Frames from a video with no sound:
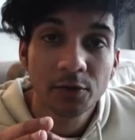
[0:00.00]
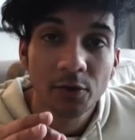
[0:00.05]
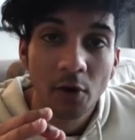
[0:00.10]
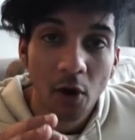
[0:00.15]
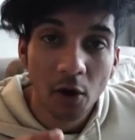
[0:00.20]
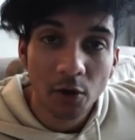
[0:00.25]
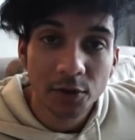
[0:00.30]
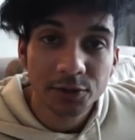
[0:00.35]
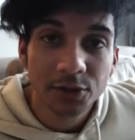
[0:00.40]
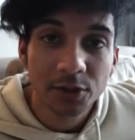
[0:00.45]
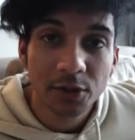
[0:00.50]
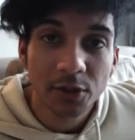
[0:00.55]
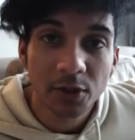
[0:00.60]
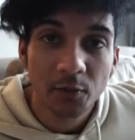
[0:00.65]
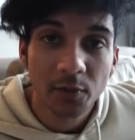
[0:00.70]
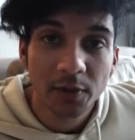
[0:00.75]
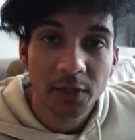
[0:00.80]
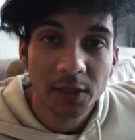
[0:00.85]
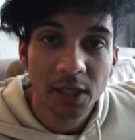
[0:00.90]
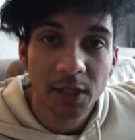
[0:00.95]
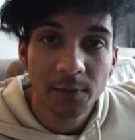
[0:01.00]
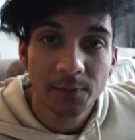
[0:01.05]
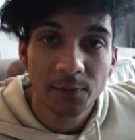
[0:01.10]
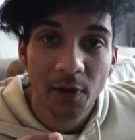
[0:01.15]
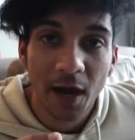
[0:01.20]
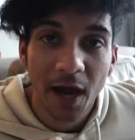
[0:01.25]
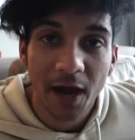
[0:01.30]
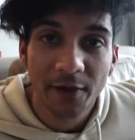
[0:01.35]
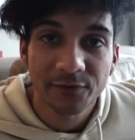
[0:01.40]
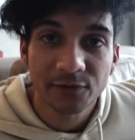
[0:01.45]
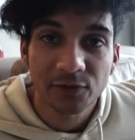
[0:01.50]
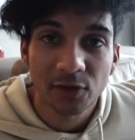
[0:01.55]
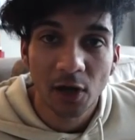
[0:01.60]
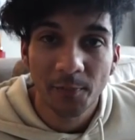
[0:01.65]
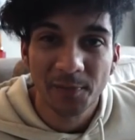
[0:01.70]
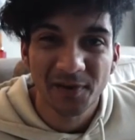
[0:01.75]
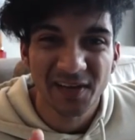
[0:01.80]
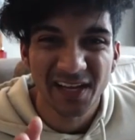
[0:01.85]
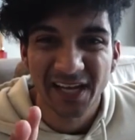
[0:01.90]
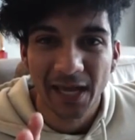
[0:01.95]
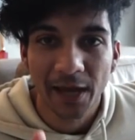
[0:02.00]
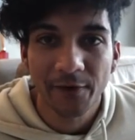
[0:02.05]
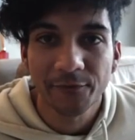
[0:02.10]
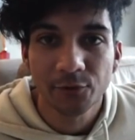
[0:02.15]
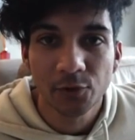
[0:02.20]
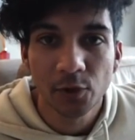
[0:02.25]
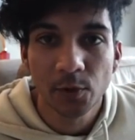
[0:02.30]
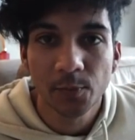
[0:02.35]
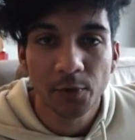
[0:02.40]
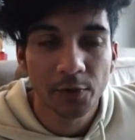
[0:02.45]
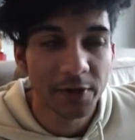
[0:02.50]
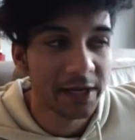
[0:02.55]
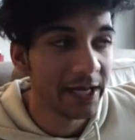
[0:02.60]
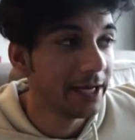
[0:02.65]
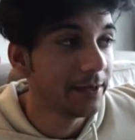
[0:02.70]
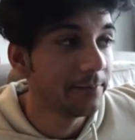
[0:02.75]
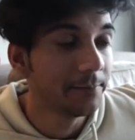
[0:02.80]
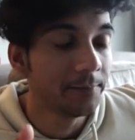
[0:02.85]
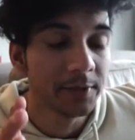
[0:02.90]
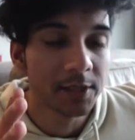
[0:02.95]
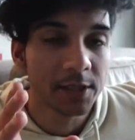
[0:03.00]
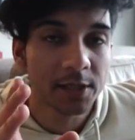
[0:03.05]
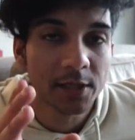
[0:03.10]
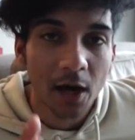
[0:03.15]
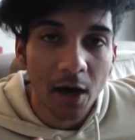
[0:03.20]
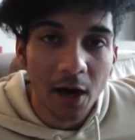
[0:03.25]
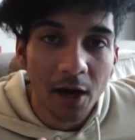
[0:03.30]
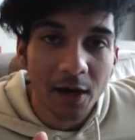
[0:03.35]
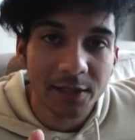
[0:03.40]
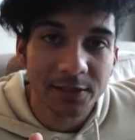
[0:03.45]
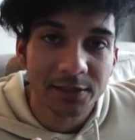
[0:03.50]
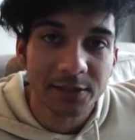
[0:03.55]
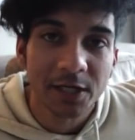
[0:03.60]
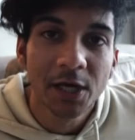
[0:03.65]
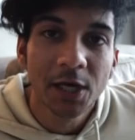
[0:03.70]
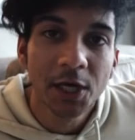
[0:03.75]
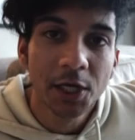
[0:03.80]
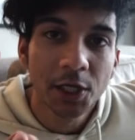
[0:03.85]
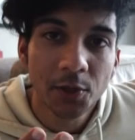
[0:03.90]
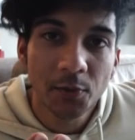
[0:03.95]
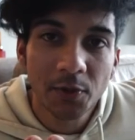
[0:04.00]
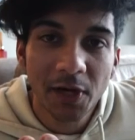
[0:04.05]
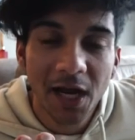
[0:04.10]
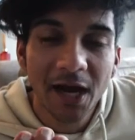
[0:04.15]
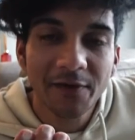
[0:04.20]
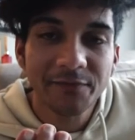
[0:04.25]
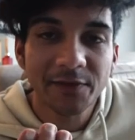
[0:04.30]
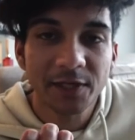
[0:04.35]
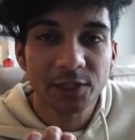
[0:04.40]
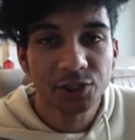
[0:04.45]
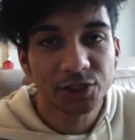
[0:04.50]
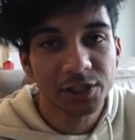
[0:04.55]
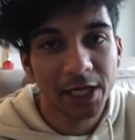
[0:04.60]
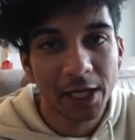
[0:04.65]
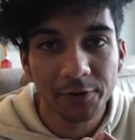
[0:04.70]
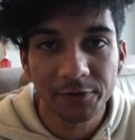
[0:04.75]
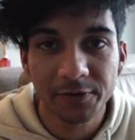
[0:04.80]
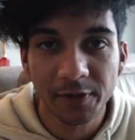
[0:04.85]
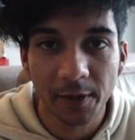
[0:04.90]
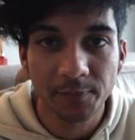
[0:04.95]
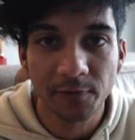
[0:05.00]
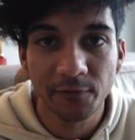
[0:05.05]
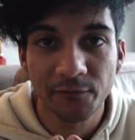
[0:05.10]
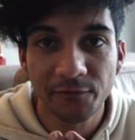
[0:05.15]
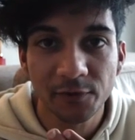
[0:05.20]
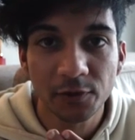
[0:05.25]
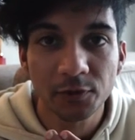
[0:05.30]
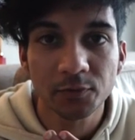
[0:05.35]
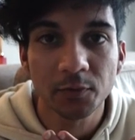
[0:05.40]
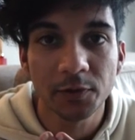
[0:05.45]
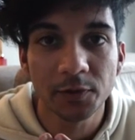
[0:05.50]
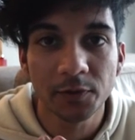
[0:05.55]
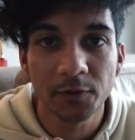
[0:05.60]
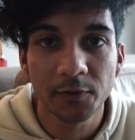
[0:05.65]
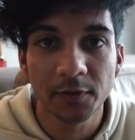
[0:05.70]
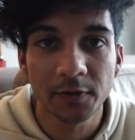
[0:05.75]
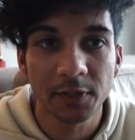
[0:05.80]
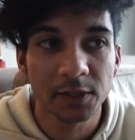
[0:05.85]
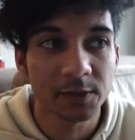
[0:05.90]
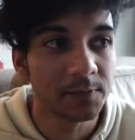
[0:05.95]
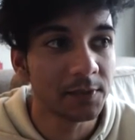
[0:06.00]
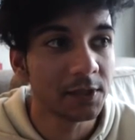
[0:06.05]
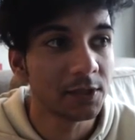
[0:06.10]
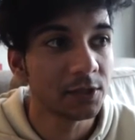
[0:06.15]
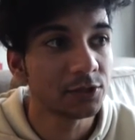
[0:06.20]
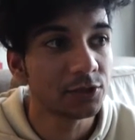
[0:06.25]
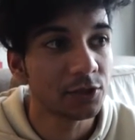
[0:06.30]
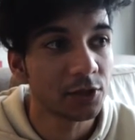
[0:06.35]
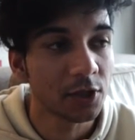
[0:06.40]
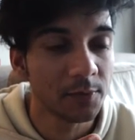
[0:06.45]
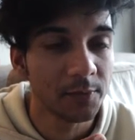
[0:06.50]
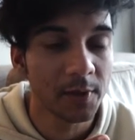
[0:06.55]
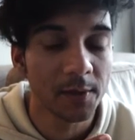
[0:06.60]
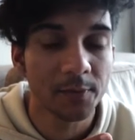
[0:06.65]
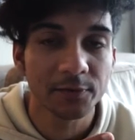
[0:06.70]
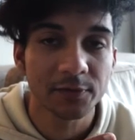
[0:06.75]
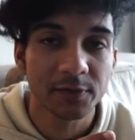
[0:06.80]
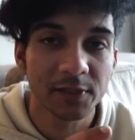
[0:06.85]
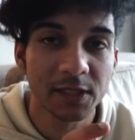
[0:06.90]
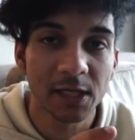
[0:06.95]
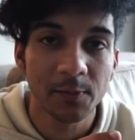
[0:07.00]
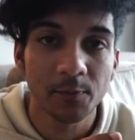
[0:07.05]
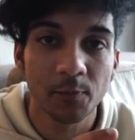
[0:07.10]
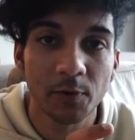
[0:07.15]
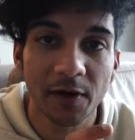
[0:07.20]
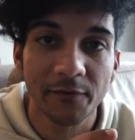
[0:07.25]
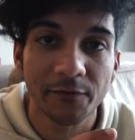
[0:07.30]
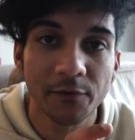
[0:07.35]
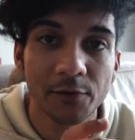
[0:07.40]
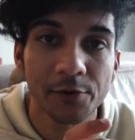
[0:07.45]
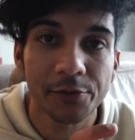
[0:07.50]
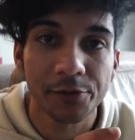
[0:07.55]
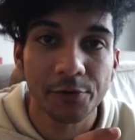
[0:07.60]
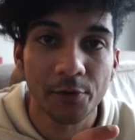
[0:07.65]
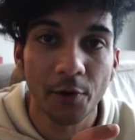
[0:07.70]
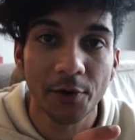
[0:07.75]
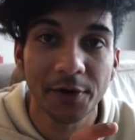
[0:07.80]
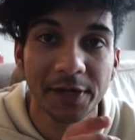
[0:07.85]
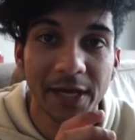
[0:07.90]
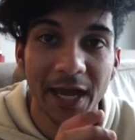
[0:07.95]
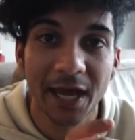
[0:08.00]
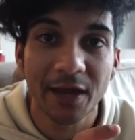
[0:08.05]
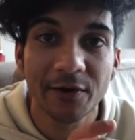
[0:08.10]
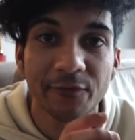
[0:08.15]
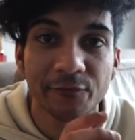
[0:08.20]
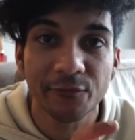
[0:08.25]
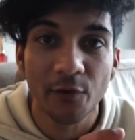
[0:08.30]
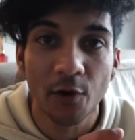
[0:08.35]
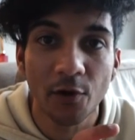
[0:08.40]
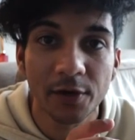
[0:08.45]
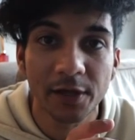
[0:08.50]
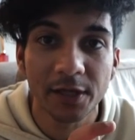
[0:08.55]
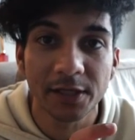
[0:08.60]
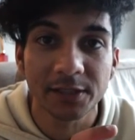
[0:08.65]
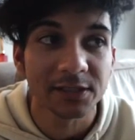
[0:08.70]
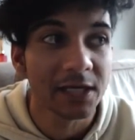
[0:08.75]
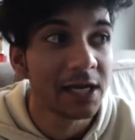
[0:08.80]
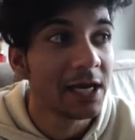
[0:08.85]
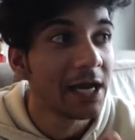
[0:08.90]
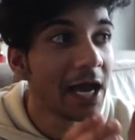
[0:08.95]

You're also gonna wanna keep your f-stop at like f2.8 because you wanna have that shallow depth of field when doing this because you're gonna be able to keep whatever you're throwing in focus